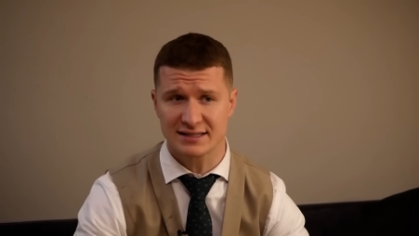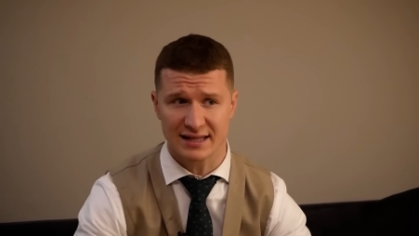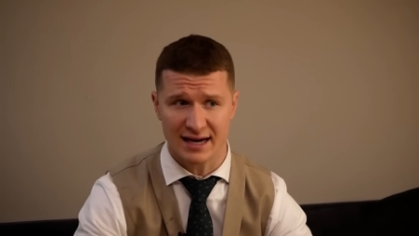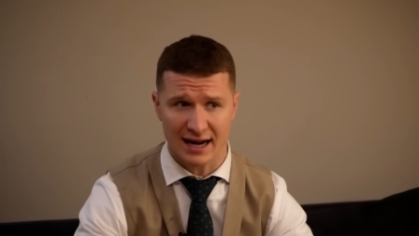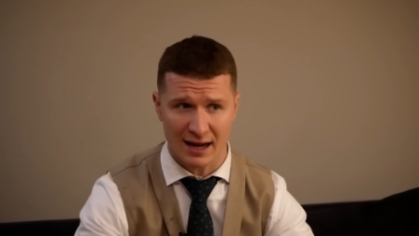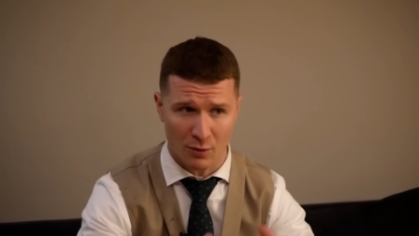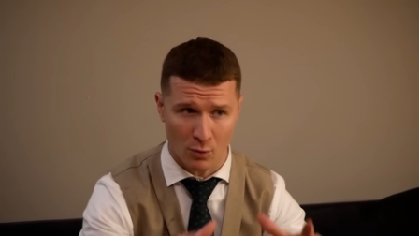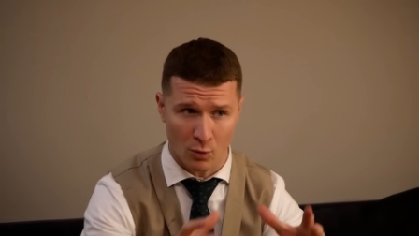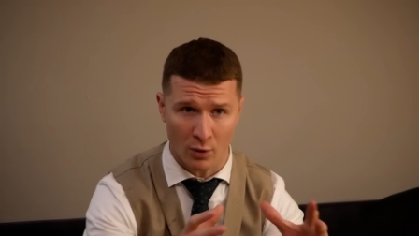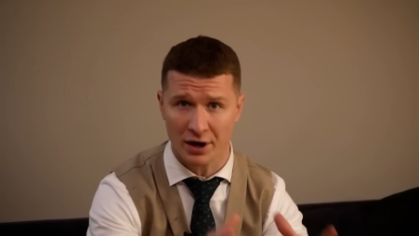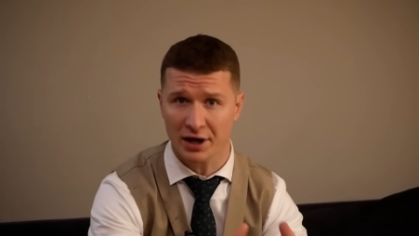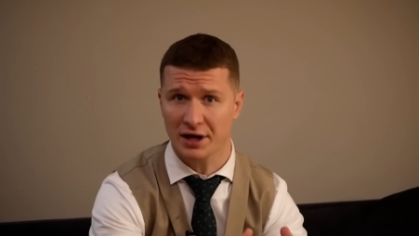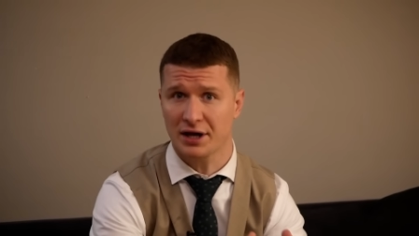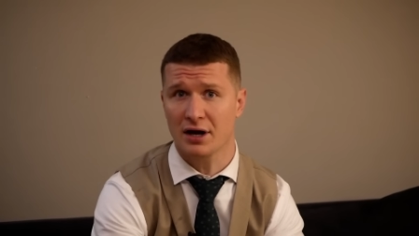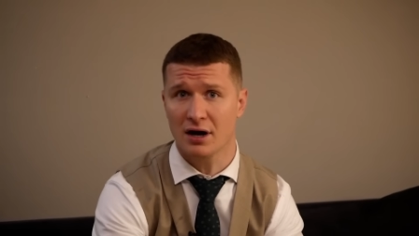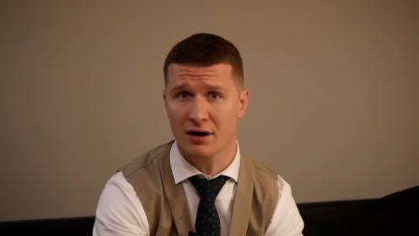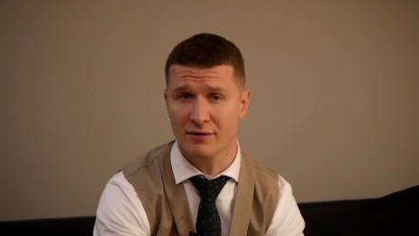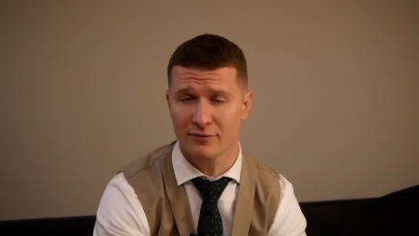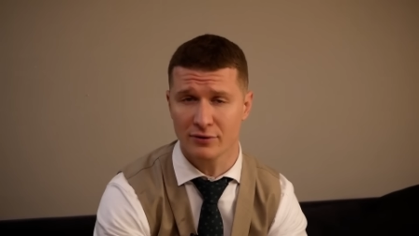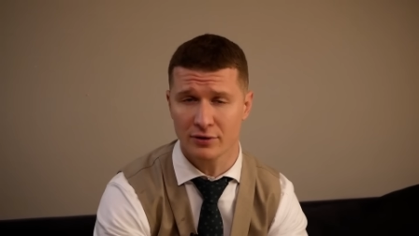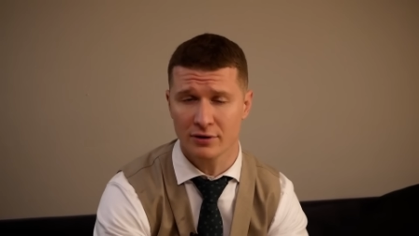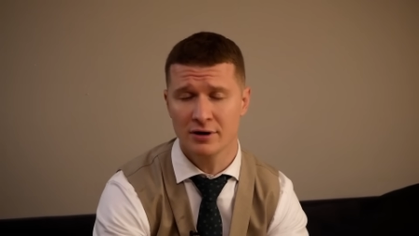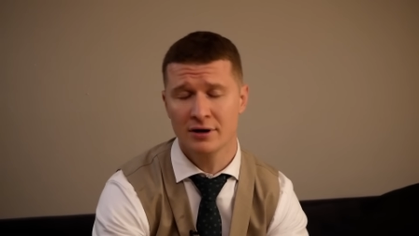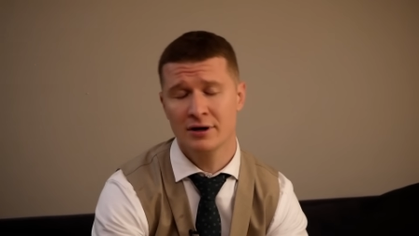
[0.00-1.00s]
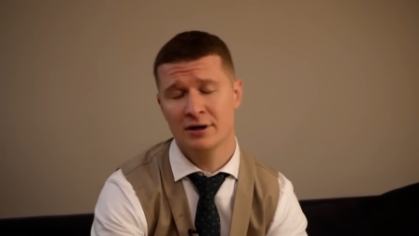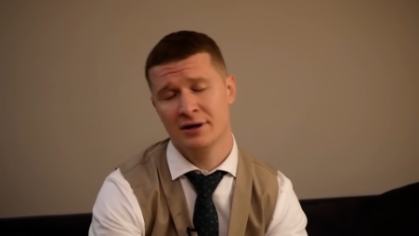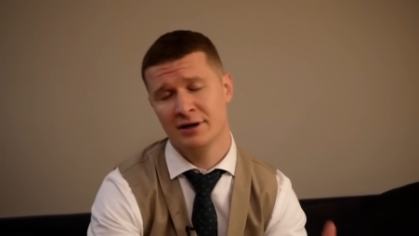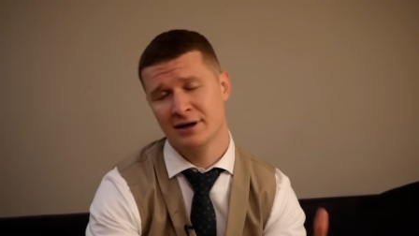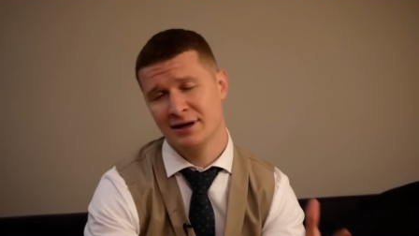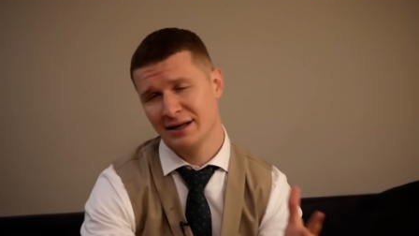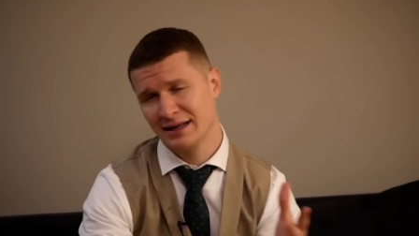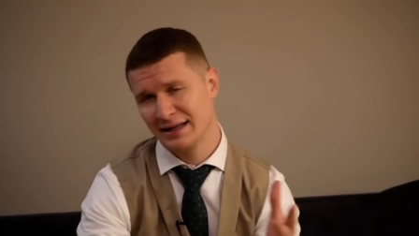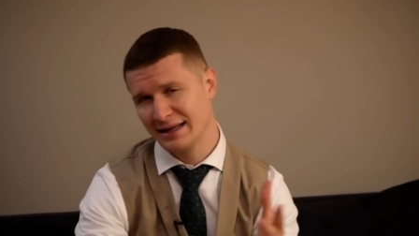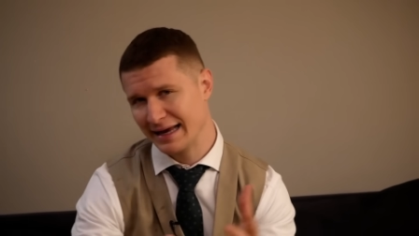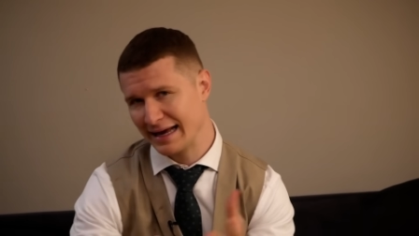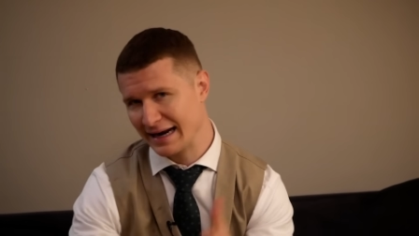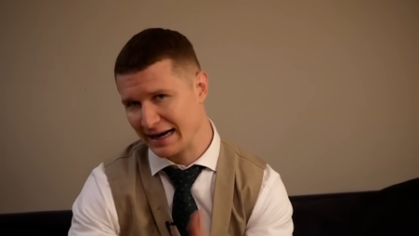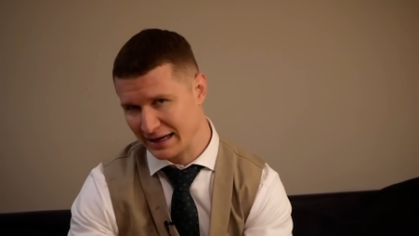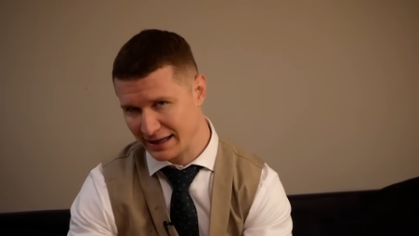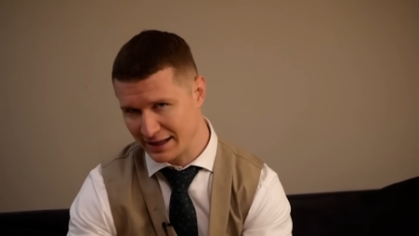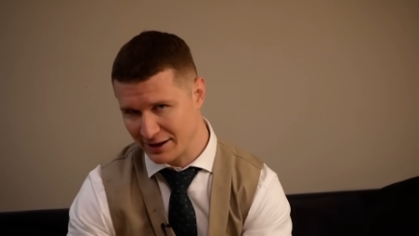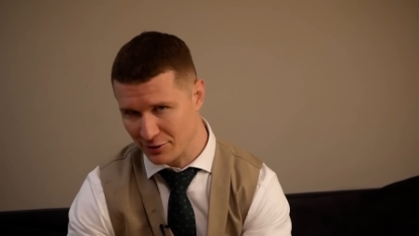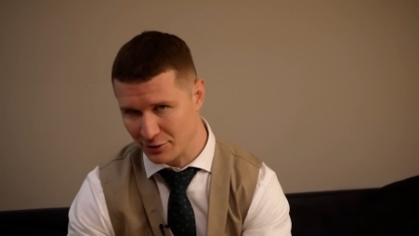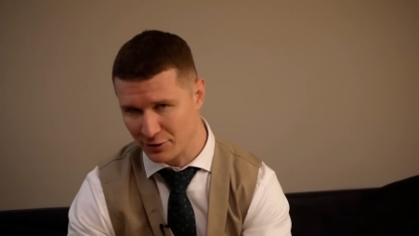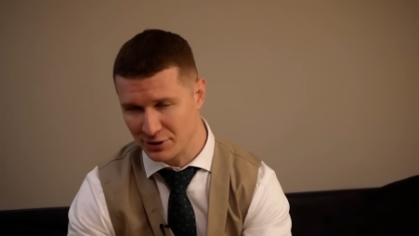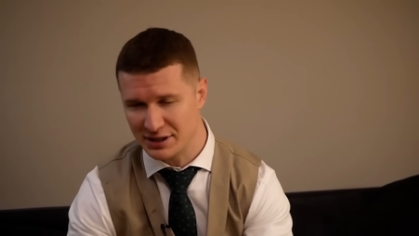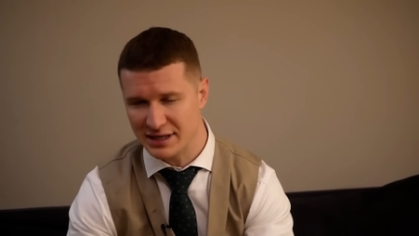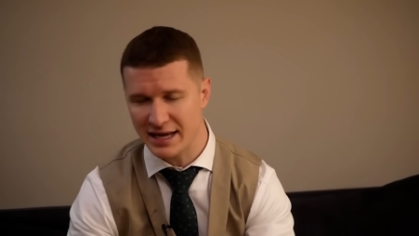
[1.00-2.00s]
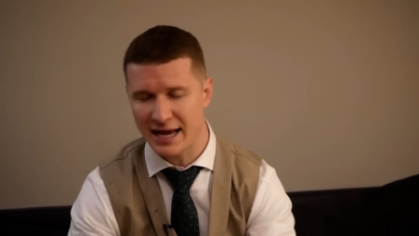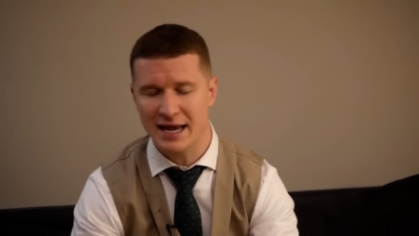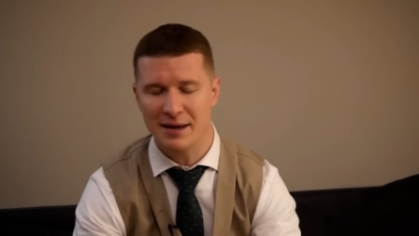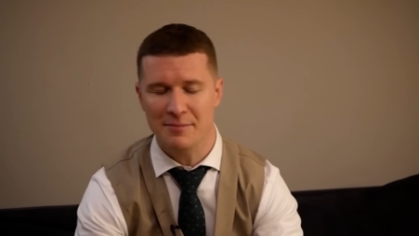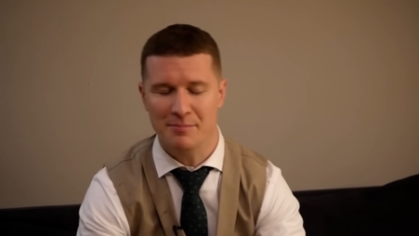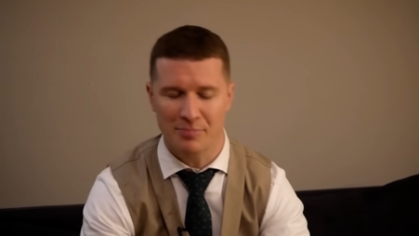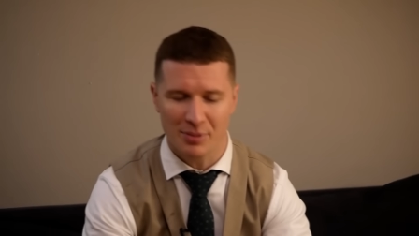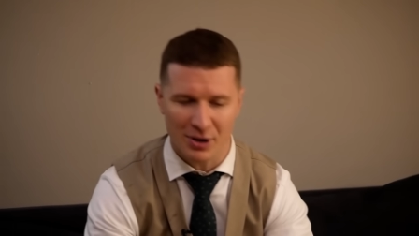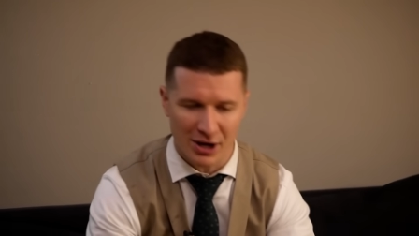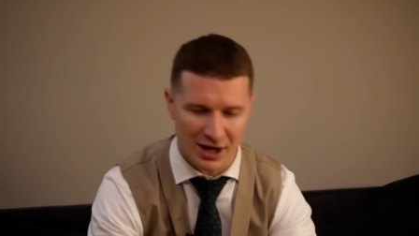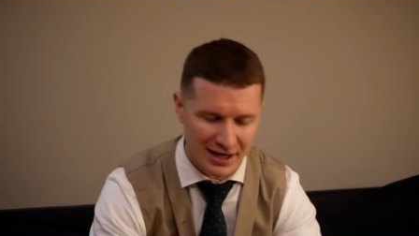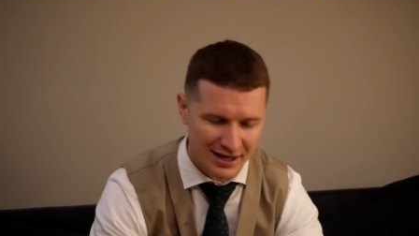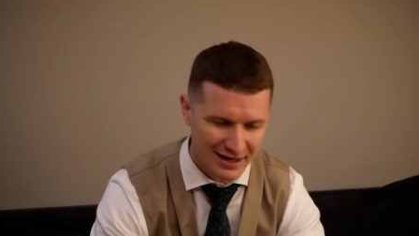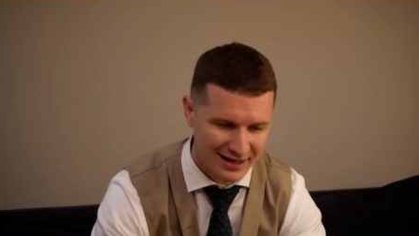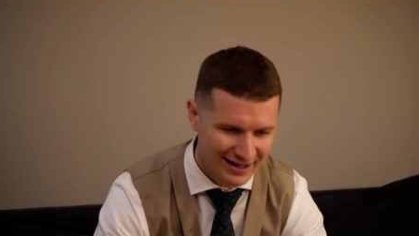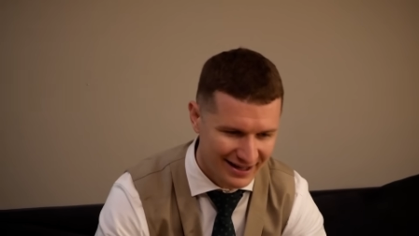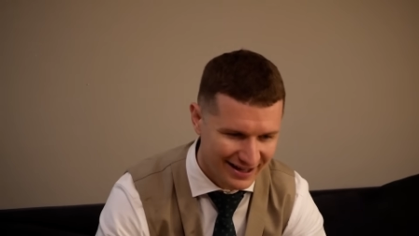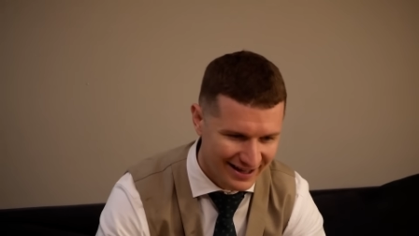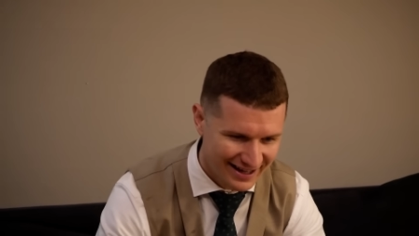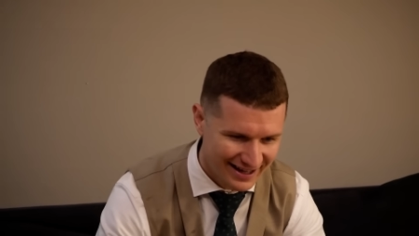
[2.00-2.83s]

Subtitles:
that I want to cover at a later date. But